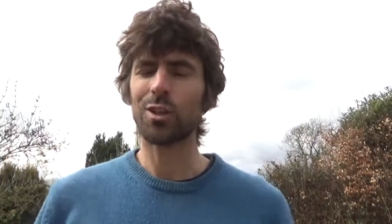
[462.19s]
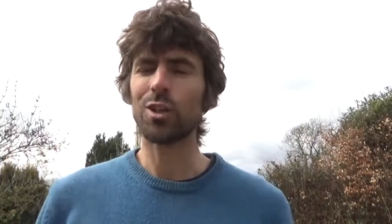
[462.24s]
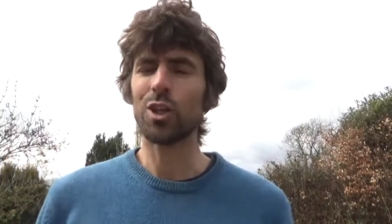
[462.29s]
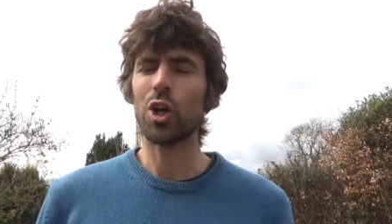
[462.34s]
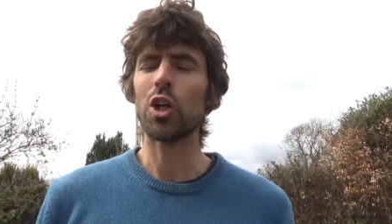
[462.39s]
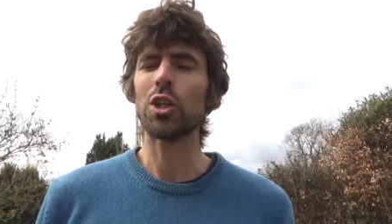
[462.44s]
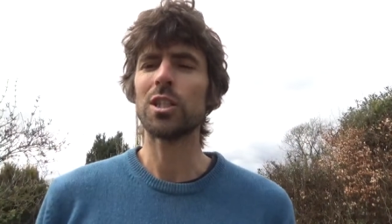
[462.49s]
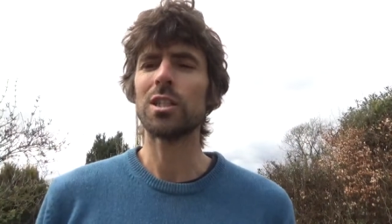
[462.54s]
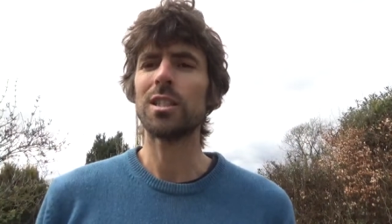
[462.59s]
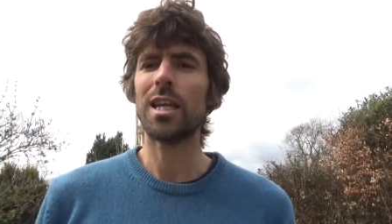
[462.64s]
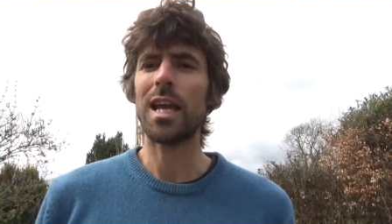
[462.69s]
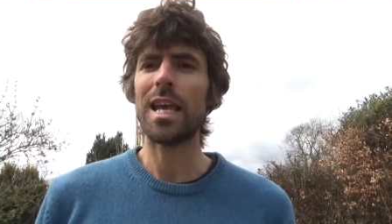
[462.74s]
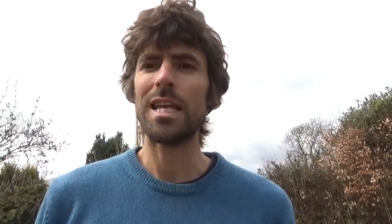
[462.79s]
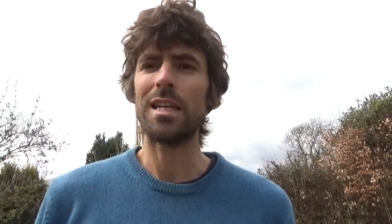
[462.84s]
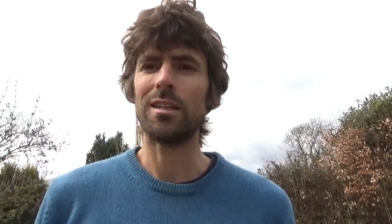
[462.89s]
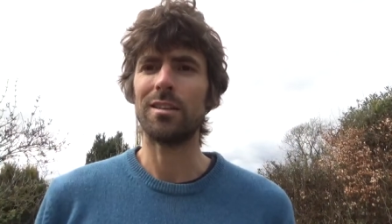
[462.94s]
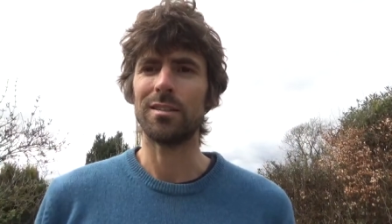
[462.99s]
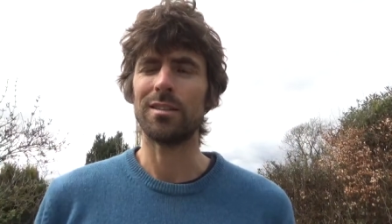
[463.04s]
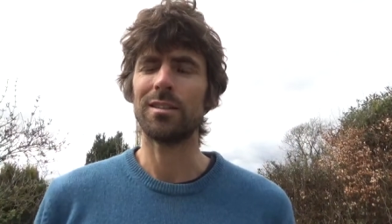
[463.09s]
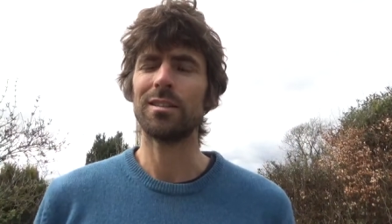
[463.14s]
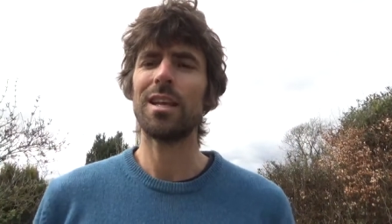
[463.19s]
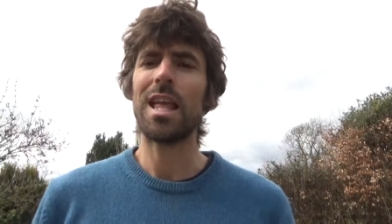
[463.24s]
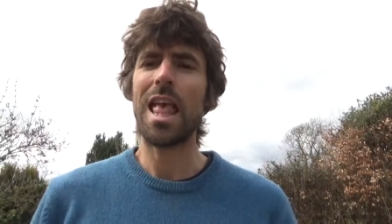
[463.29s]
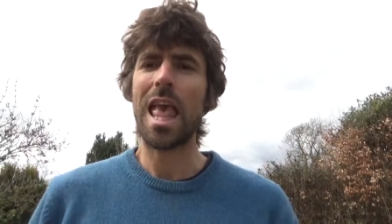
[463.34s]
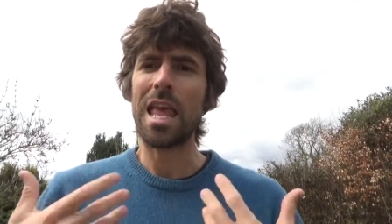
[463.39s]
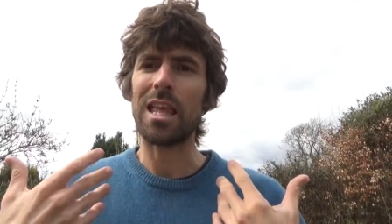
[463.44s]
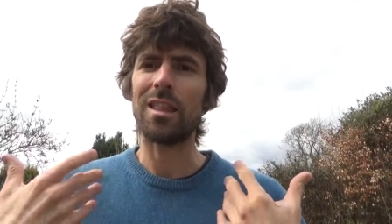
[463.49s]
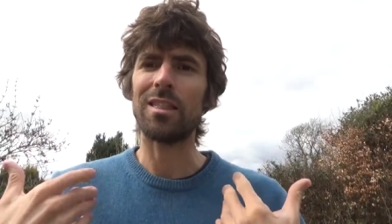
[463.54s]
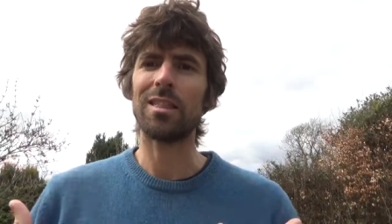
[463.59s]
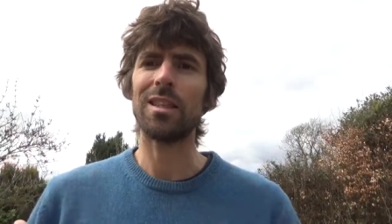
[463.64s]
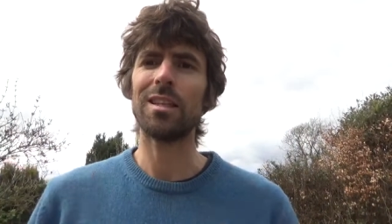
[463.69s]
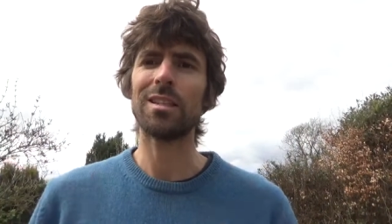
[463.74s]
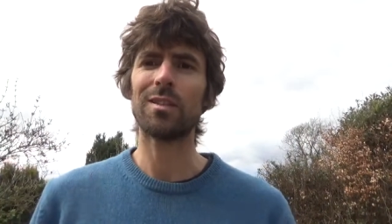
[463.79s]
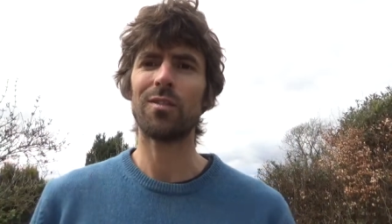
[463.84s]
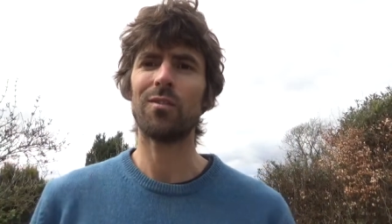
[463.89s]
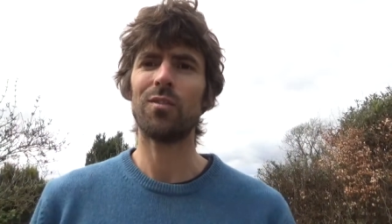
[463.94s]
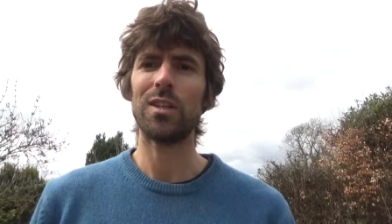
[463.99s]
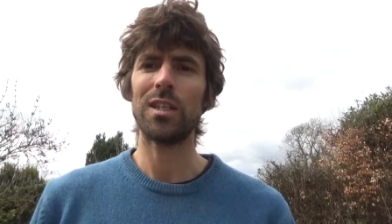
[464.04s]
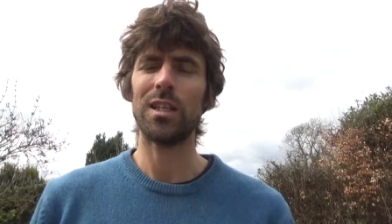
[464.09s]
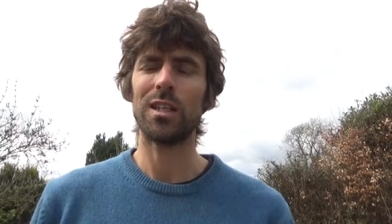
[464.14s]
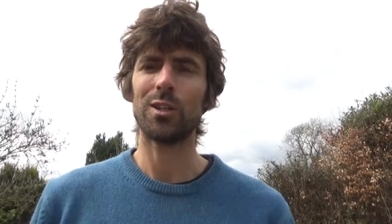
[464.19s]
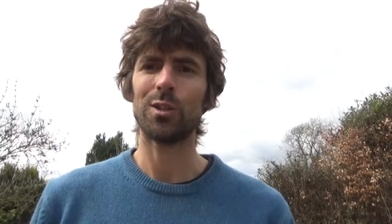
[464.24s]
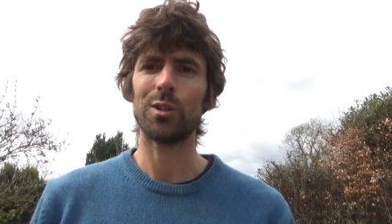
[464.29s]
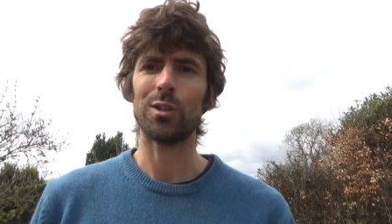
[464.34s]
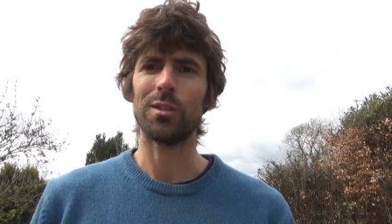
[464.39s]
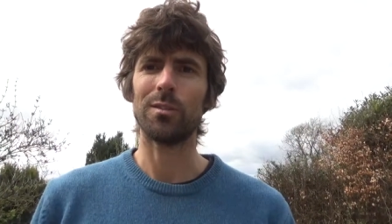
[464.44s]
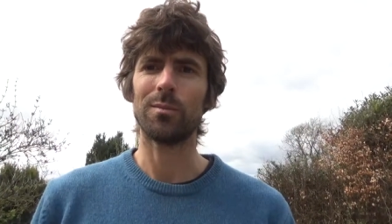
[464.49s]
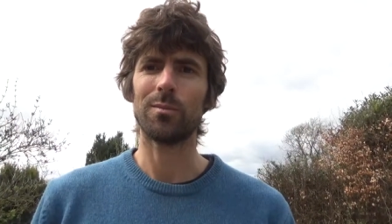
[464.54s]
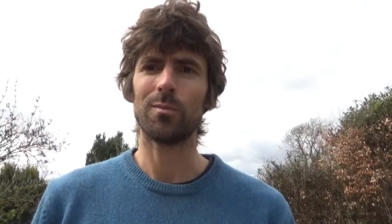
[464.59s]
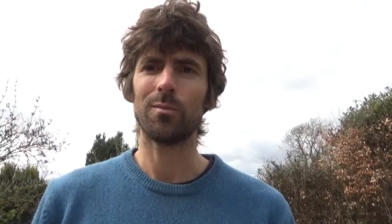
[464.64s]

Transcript: container, in this vehicle.